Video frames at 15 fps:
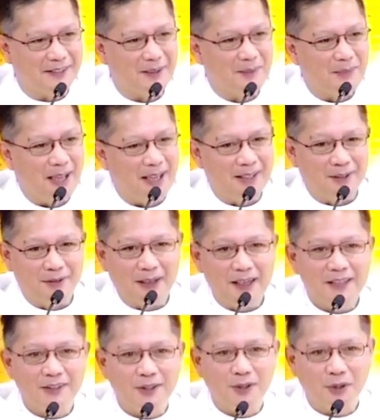And the Father
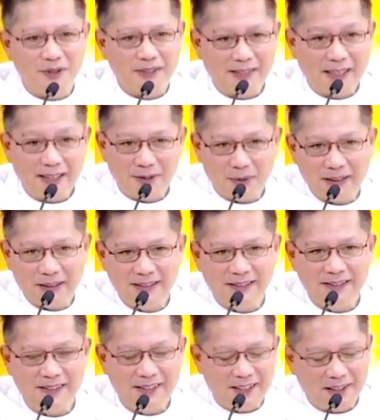who sees what is in
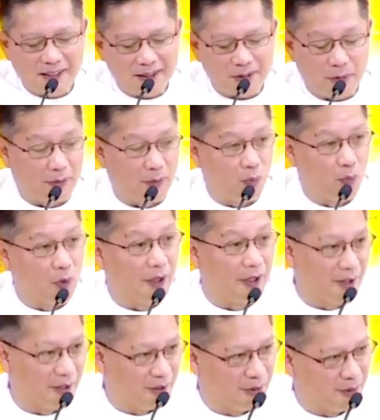secret will
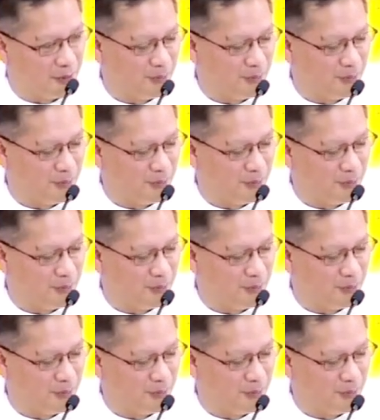reward you.